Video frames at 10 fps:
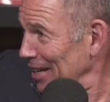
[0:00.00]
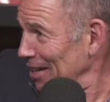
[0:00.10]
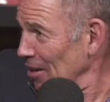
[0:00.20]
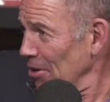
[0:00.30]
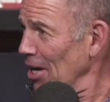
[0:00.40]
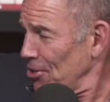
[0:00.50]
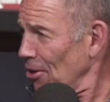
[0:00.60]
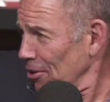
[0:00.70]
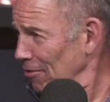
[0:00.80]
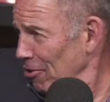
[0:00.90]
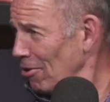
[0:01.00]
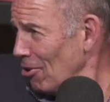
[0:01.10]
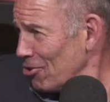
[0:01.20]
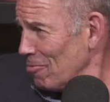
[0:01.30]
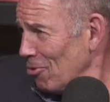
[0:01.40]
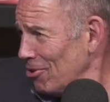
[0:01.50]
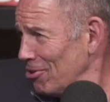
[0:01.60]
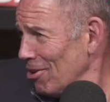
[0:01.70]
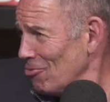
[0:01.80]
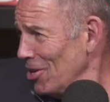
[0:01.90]
and he'd go, "Yes, I'll deliver you those reports
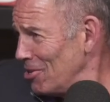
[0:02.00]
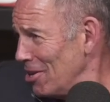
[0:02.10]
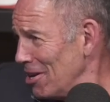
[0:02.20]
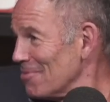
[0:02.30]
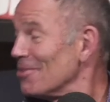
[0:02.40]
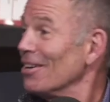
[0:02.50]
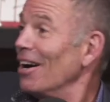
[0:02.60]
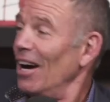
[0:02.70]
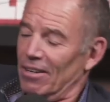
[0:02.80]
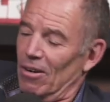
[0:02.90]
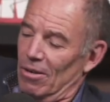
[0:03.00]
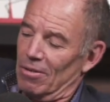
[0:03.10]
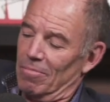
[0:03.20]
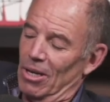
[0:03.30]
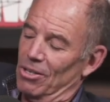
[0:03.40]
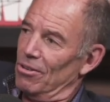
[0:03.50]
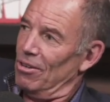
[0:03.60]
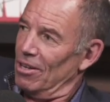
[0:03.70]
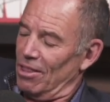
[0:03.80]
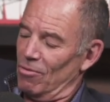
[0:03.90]
on Wednesday." I'd go, "Make sure
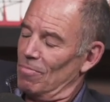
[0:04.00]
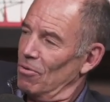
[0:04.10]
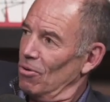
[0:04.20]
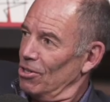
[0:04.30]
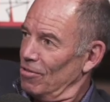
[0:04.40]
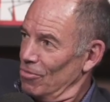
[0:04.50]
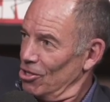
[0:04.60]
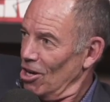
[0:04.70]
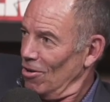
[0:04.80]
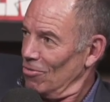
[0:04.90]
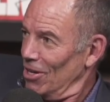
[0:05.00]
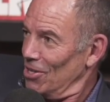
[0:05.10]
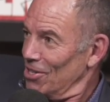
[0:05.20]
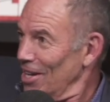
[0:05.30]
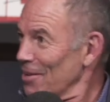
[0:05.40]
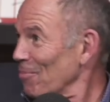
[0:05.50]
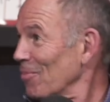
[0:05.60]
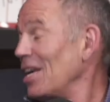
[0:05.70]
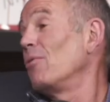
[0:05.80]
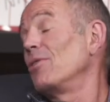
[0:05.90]
you get the reports from Joe on Wednesday."
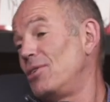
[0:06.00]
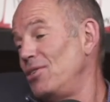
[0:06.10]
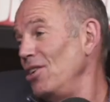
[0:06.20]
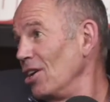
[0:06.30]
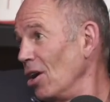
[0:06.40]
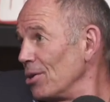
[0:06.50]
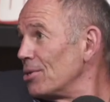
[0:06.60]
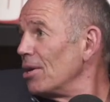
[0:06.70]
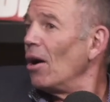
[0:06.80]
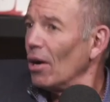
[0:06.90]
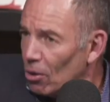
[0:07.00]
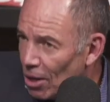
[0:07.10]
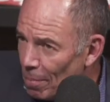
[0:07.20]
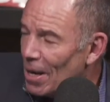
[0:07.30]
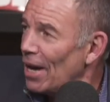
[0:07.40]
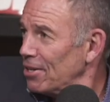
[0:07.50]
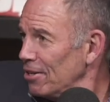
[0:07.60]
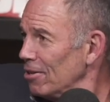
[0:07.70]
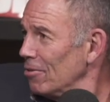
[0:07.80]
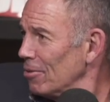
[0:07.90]
Yeah. And when the C E O would say, "I'll get right back to
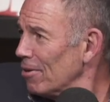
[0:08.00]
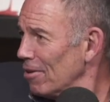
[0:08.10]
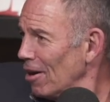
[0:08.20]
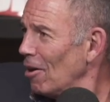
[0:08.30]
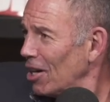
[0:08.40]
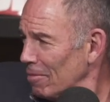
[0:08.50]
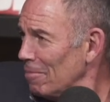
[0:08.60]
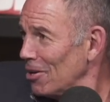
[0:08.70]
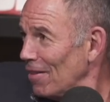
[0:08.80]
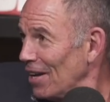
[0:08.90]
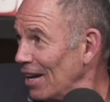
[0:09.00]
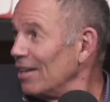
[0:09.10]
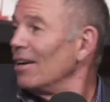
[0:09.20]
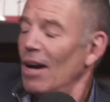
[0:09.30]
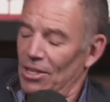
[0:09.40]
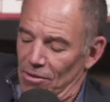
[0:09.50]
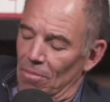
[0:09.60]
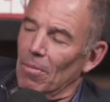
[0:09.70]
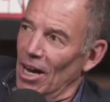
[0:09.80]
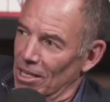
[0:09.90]
you with uh, our commitment on that," I said,
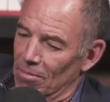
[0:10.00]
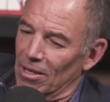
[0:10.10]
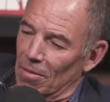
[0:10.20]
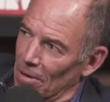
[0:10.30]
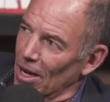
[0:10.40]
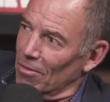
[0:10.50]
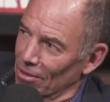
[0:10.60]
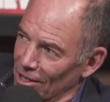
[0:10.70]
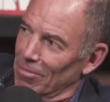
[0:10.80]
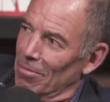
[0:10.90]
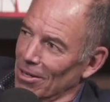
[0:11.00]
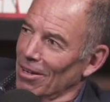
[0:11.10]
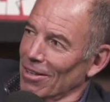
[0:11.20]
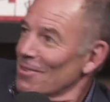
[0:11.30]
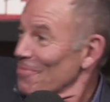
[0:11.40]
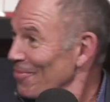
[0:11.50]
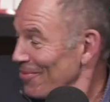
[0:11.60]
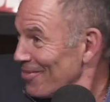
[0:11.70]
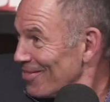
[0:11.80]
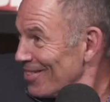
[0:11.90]
"Remind him to get back with the commitment on that." Yeah,
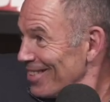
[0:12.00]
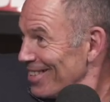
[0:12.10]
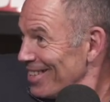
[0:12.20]
yeah.